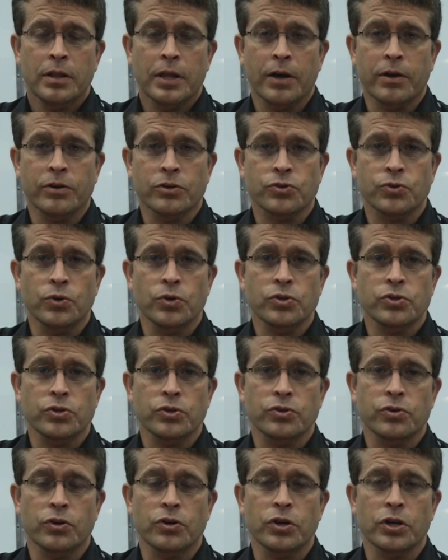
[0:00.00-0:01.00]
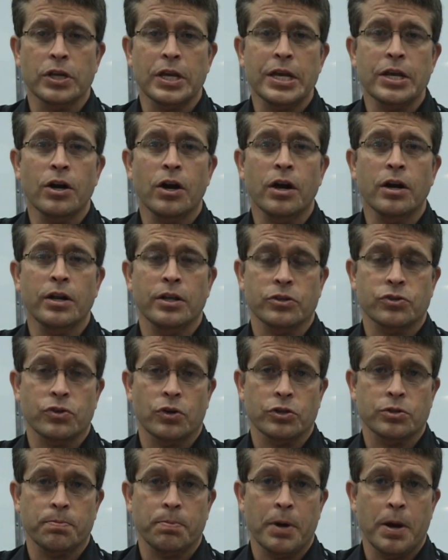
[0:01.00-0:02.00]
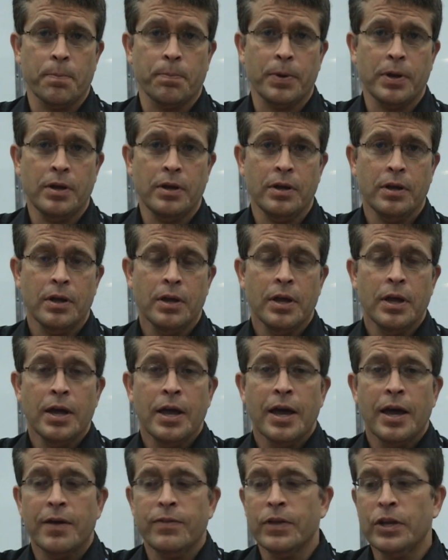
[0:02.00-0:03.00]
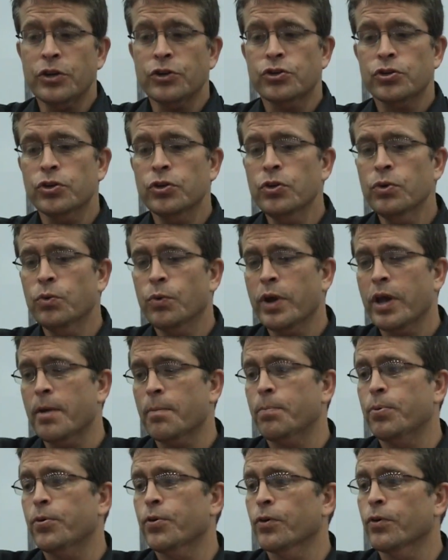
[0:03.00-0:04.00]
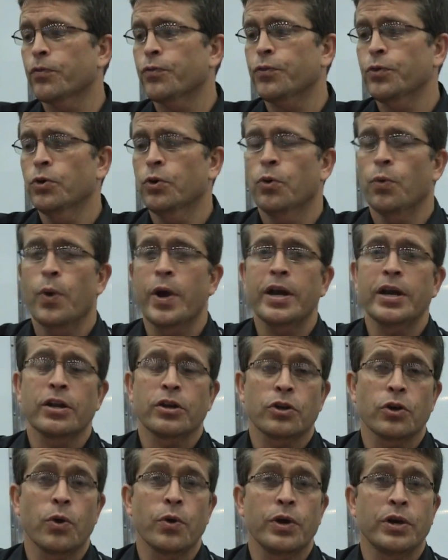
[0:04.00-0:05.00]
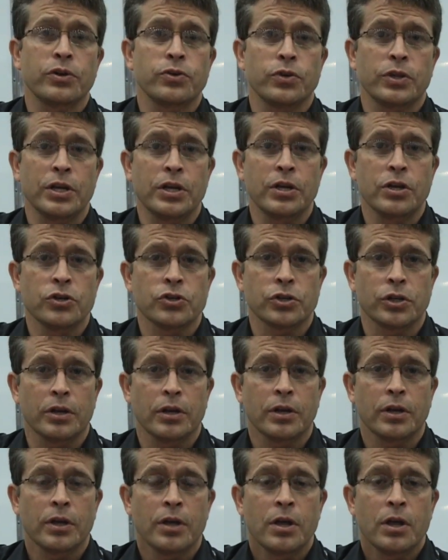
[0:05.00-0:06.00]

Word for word: That as soon as you turn your key on, it starts pumping. And then two, we have pure fuel waiting to go into the engine.